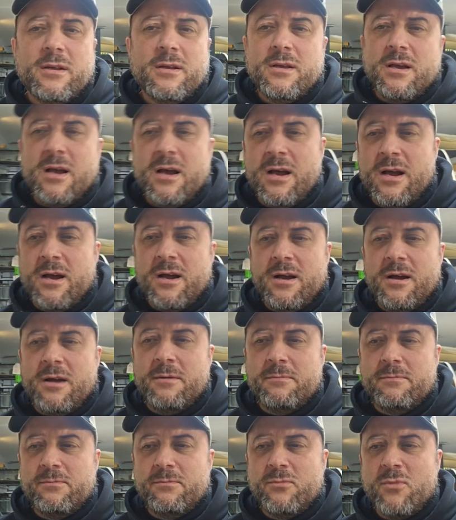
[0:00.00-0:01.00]

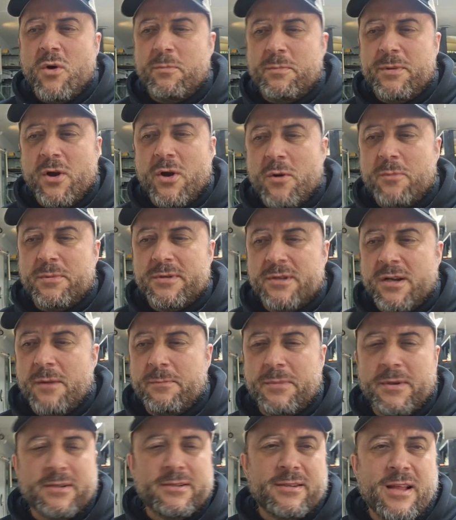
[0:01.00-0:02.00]
Won't be opening up
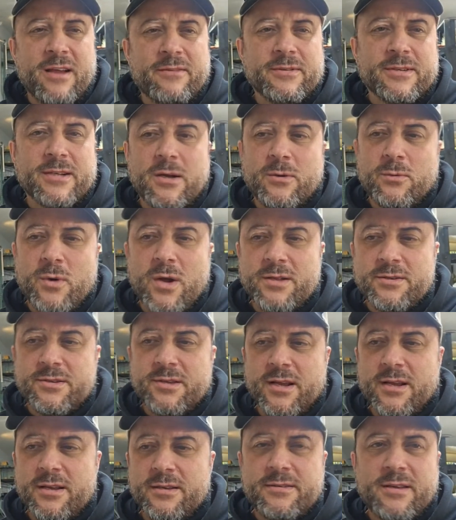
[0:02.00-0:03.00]
at 11 on
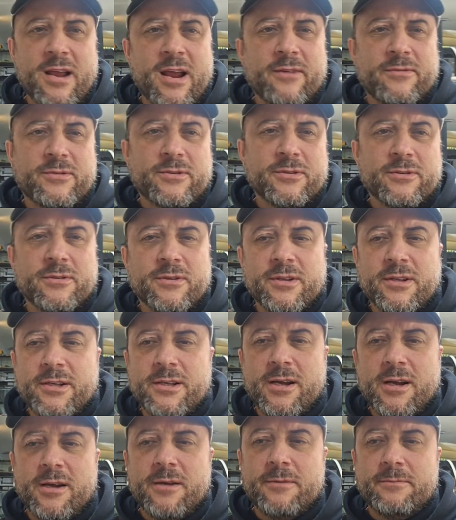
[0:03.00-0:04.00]
Wednesdays after
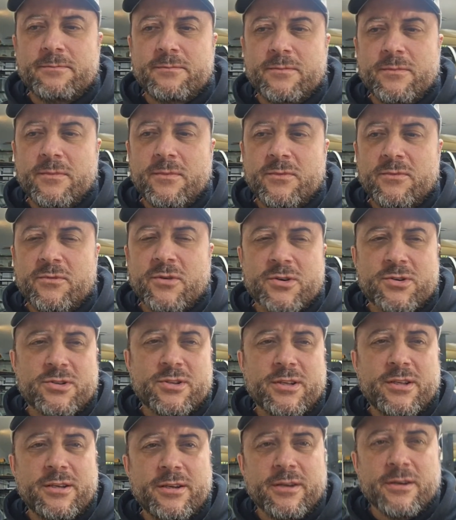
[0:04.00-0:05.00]
the first of
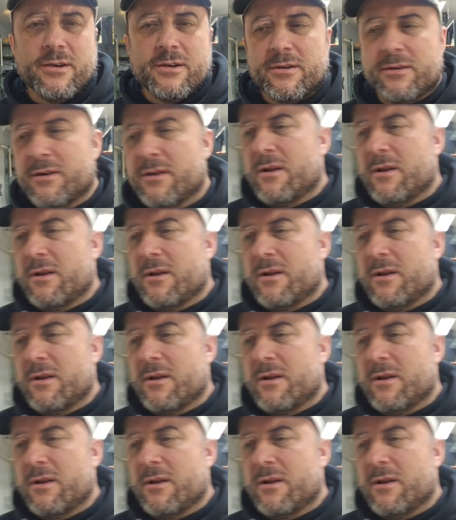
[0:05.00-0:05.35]
the year.